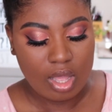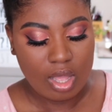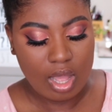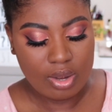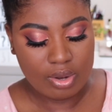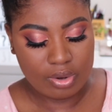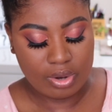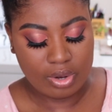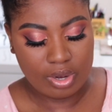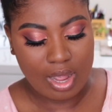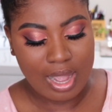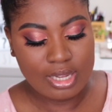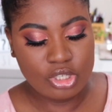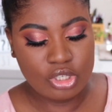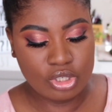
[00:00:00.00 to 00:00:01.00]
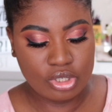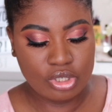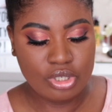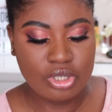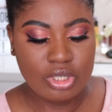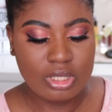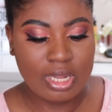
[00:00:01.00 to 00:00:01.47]
I don't know. I
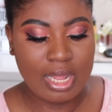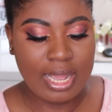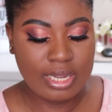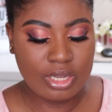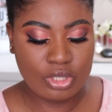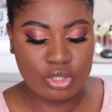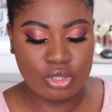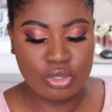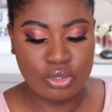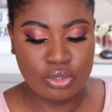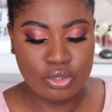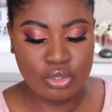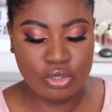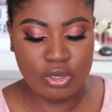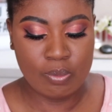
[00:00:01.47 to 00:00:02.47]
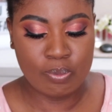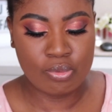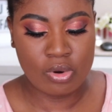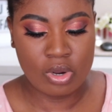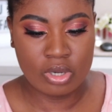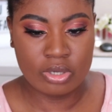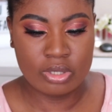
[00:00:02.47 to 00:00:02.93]
do like to
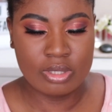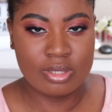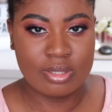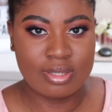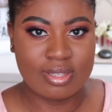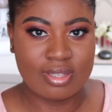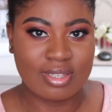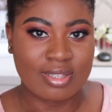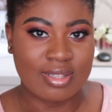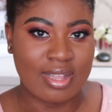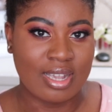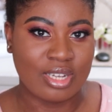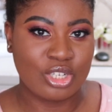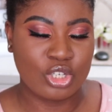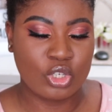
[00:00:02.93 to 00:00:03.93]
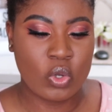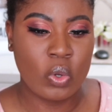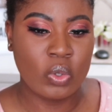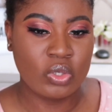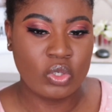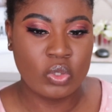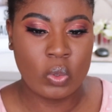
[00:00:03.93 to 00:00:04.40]
bronze /
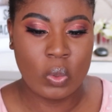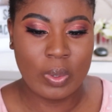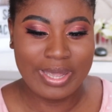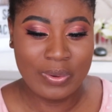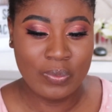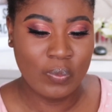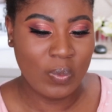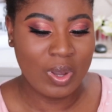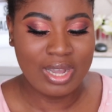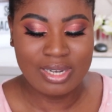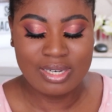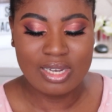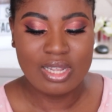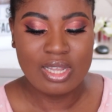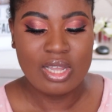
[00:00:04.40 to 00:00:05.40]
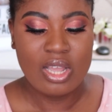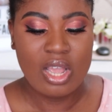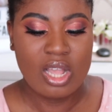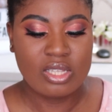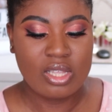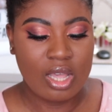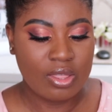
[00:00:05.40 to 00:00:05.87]
contour in one,
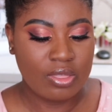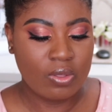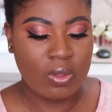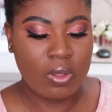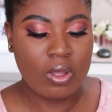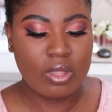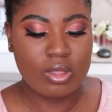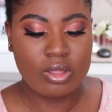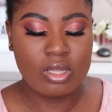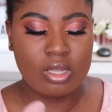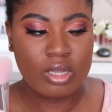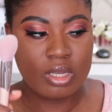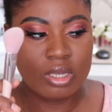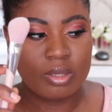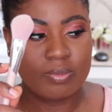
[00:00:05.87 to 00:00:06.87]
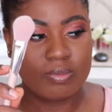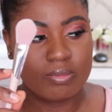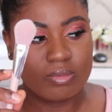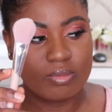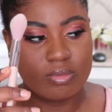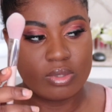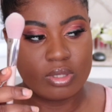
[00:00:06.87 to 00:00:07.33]
so I thought the
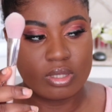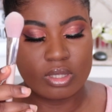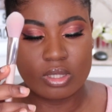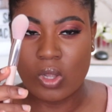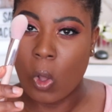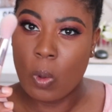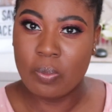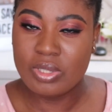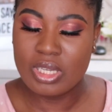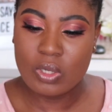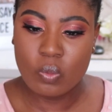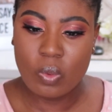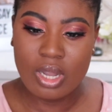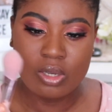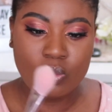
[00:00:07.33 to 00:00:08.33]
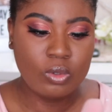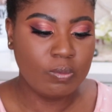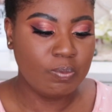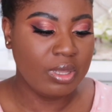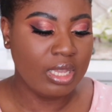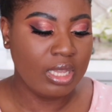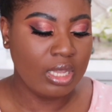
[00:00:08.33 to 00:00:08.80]
sculpting one would
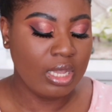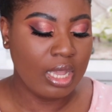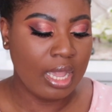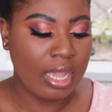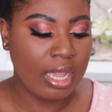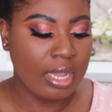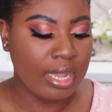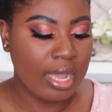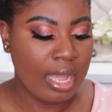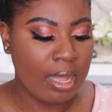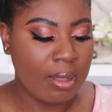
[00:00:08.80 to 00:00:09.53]
be a